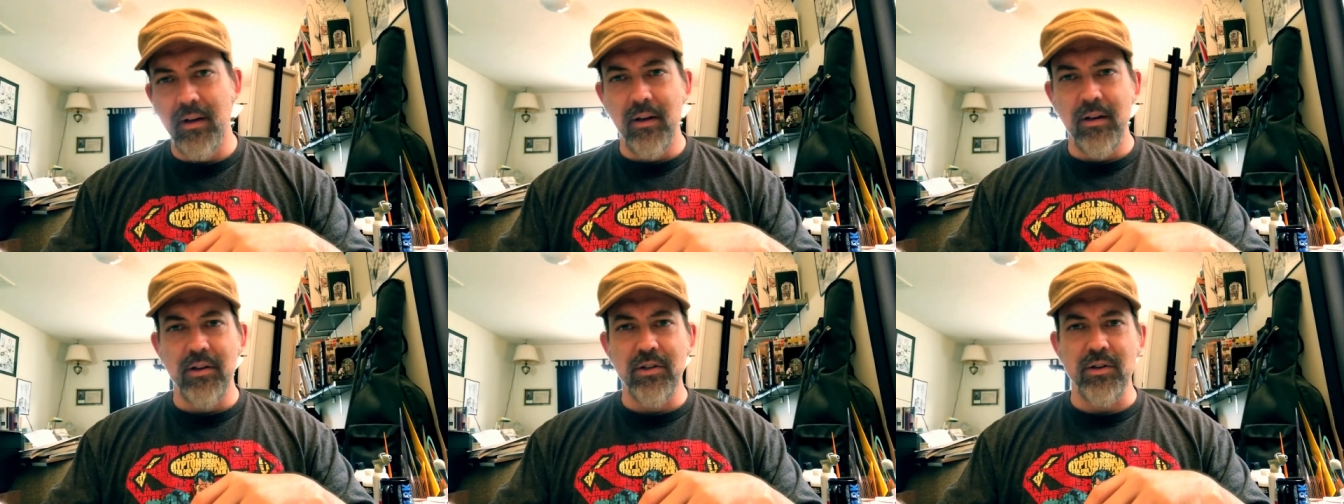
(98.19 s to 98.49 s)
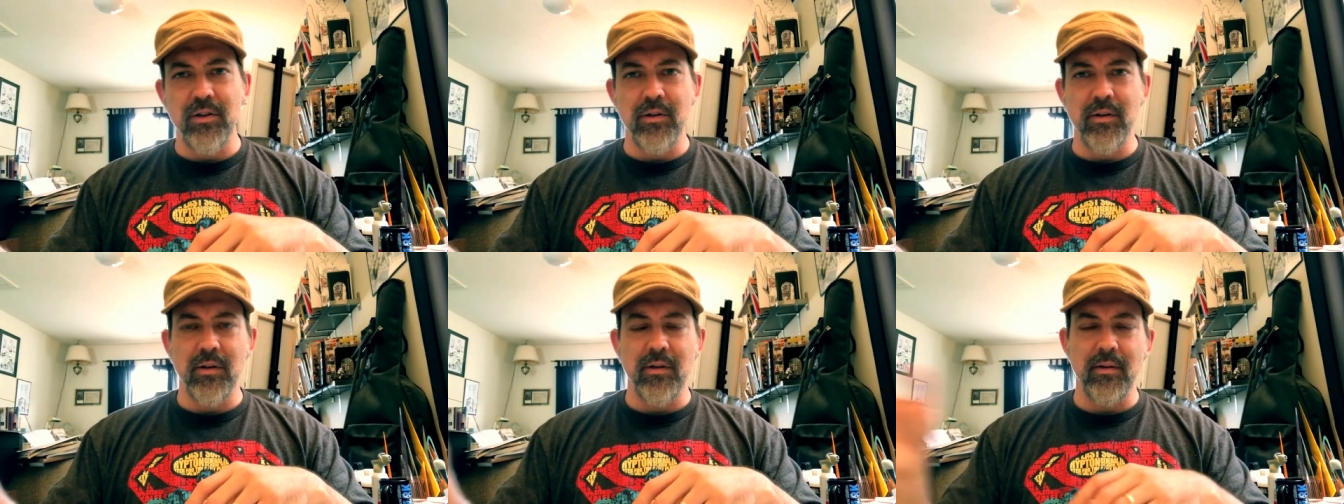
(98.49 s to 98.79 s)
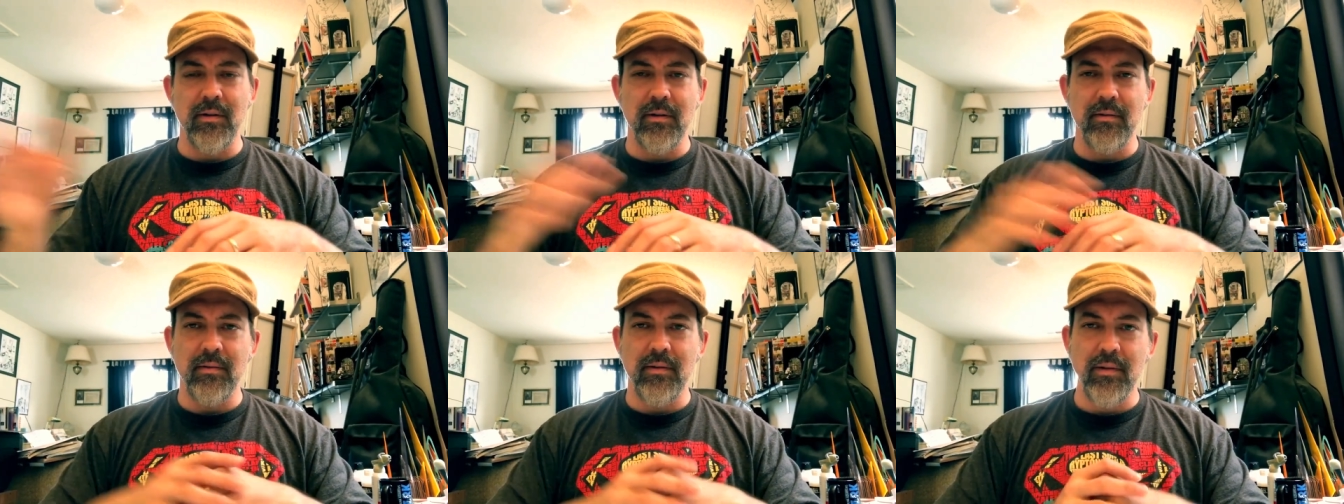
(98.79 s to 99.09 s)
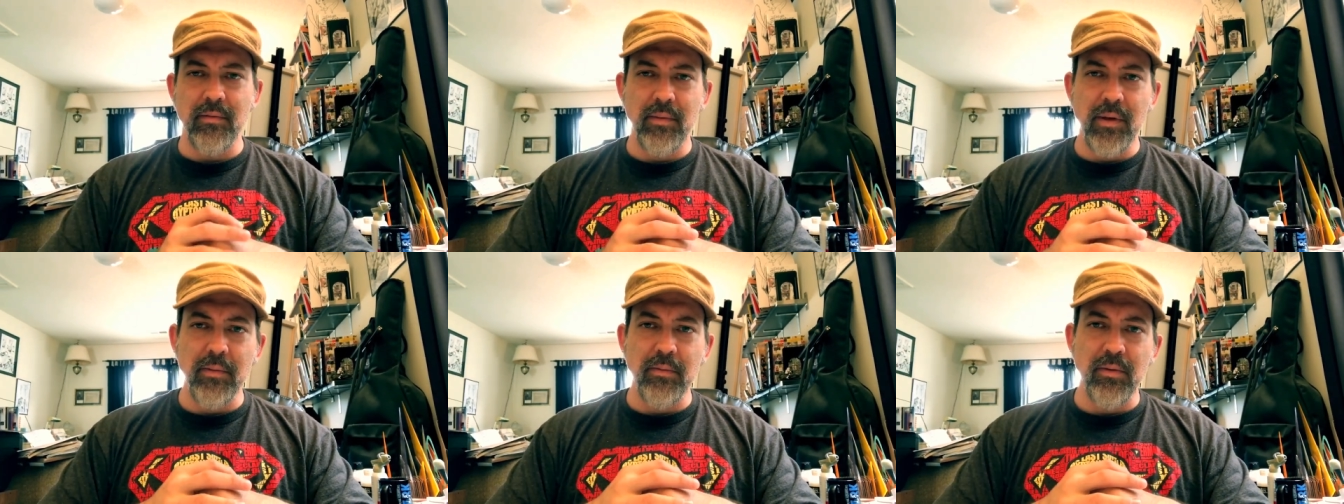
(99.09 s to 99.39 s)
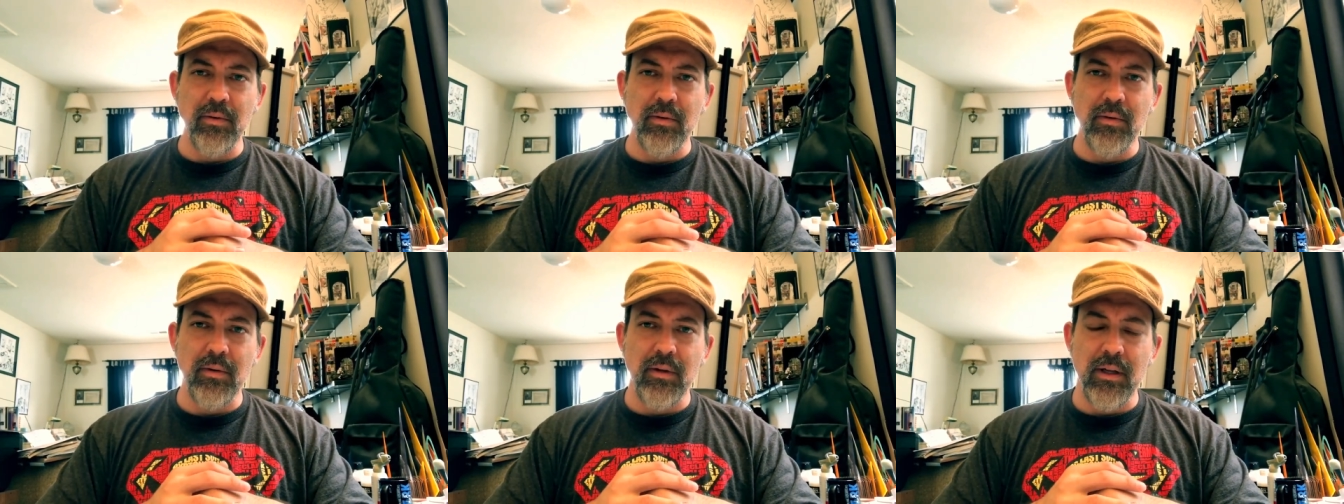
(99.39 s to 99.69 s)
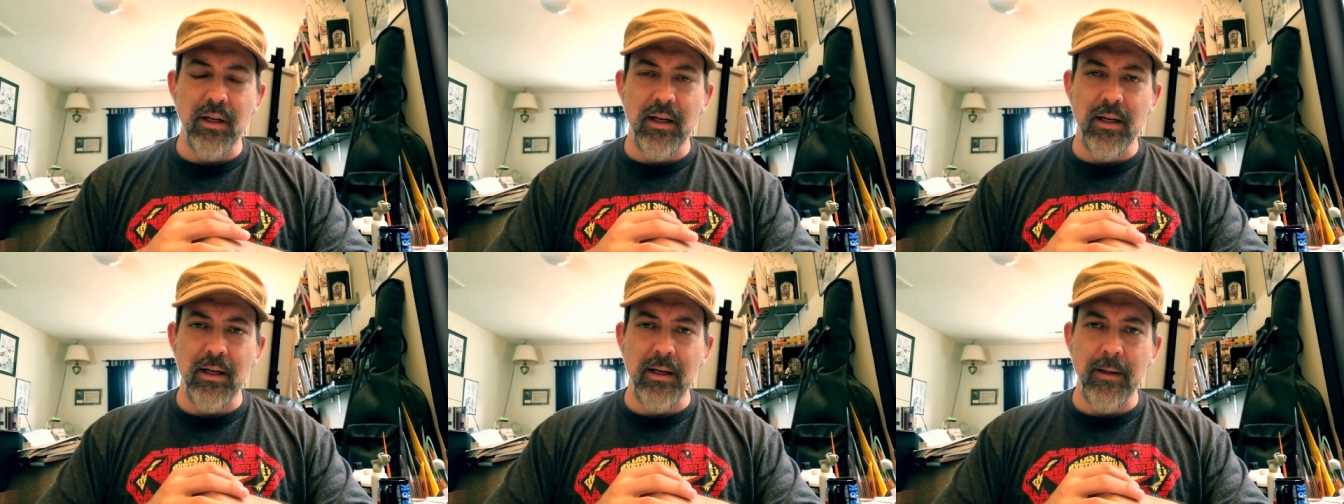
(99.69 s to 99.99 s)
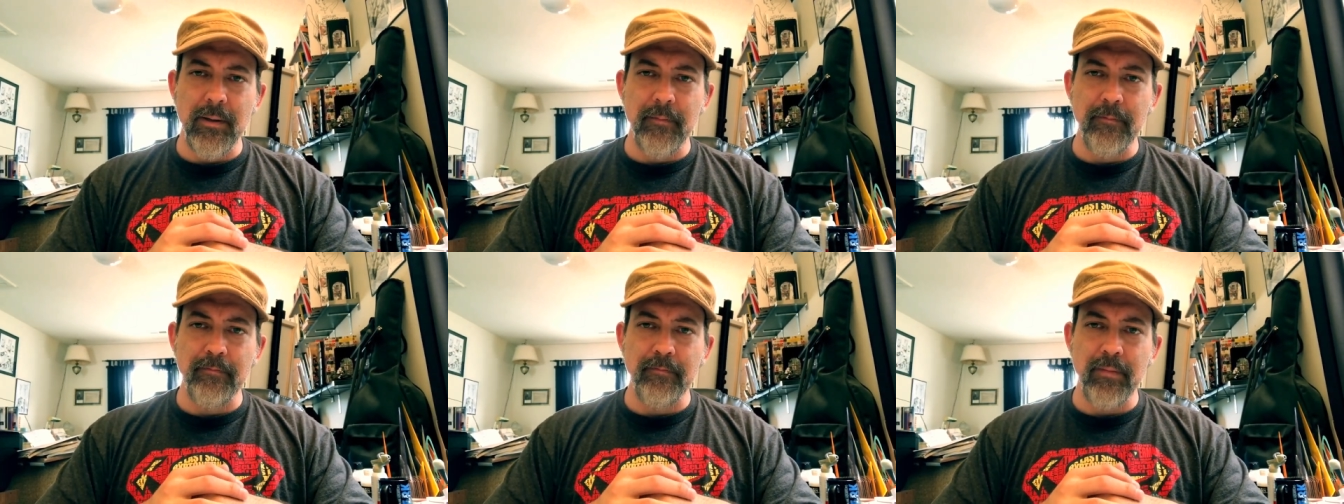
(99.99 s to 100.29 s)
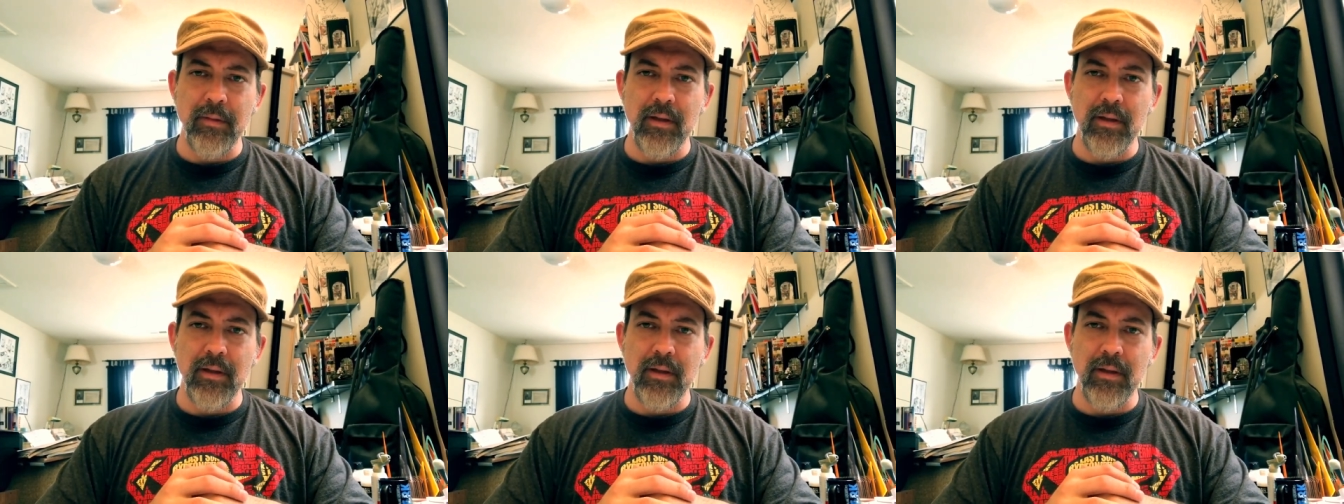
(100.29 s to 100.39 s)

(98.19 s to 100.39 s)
show the the people um,